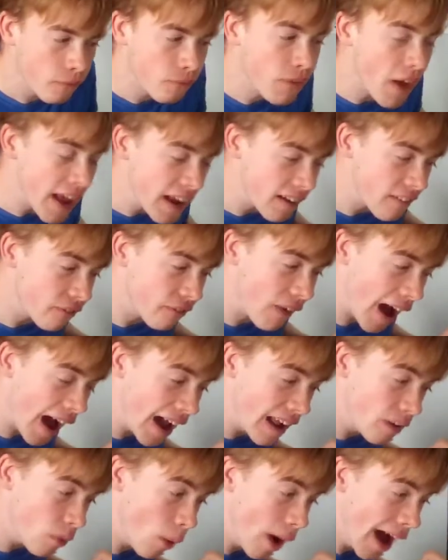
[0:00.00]
Think
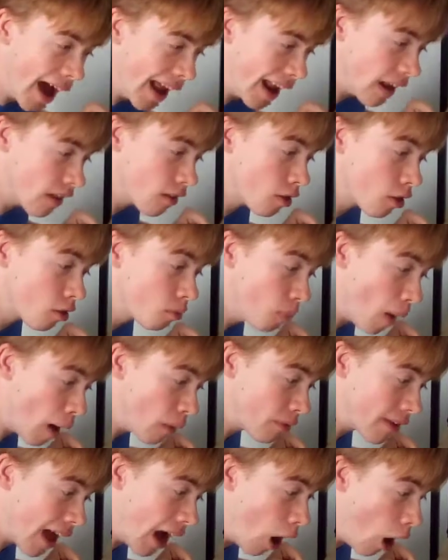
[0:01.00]
that you have Smoke it